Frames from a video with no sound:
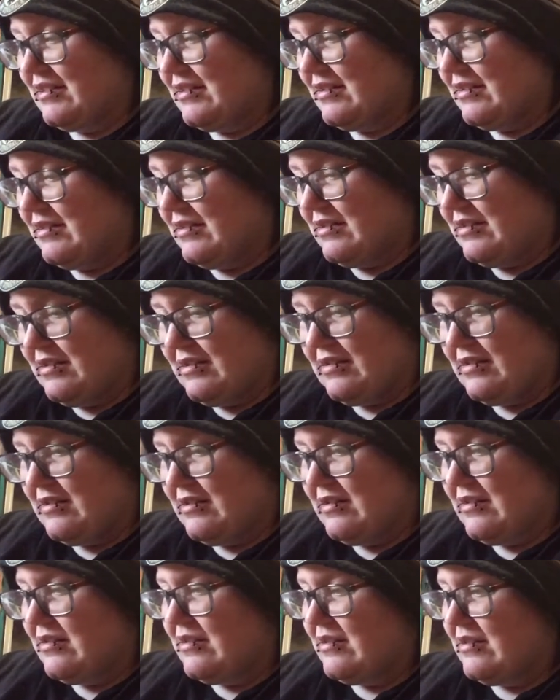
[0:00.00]

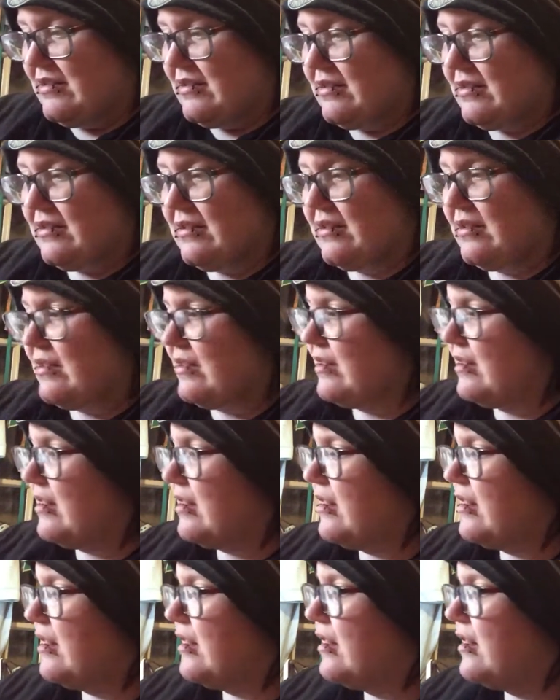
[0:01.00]

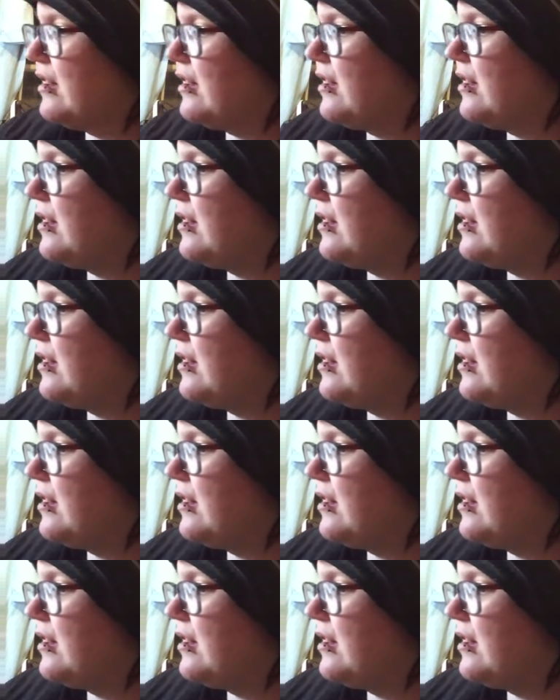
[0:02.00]
(silence)